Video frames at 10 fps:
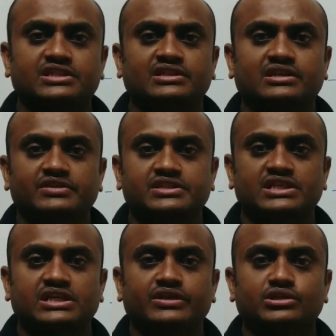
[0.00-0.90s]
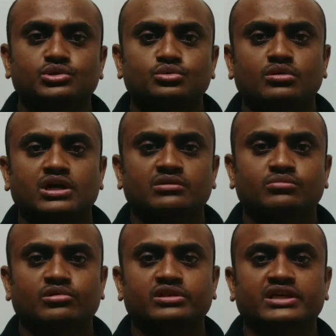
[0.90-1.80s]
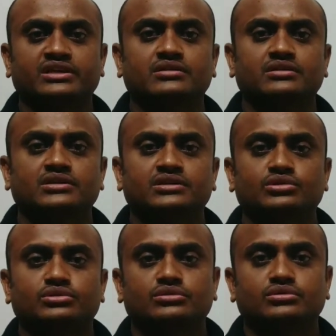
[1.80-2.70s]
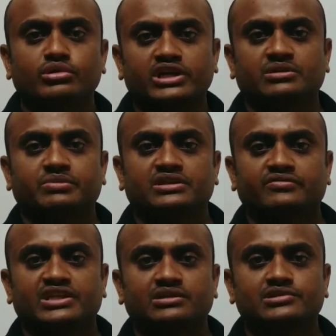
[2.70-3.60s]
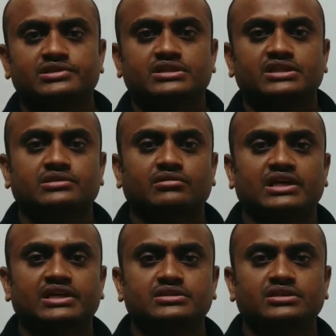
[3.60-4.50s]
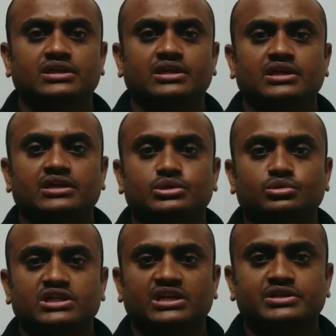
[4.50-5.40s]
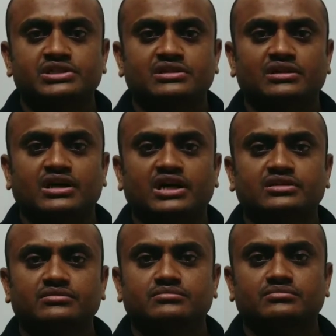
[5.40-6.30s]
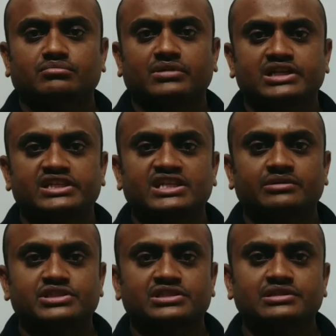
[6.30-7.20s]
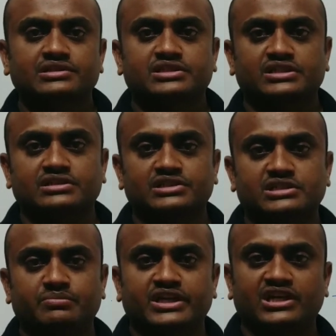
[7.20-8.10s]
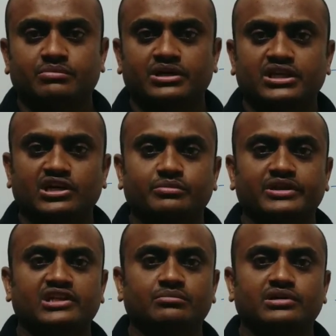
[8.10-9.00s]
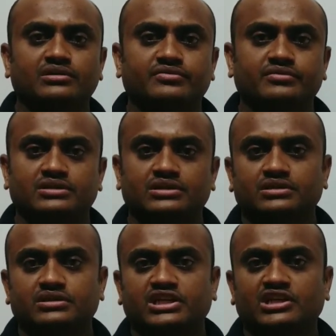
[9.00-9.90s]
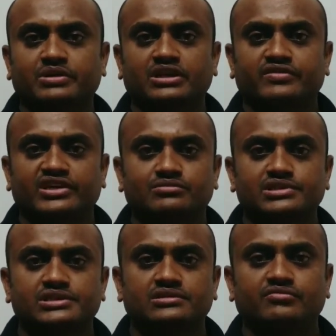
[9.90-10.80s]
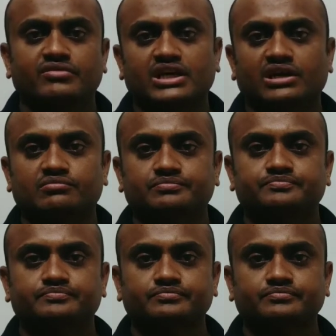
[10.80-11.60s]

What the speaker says: A signal which is having two or more than two independent variables is called as two-dimensional or multi-dimensional signals, depending upon the how many number of independent variables we have.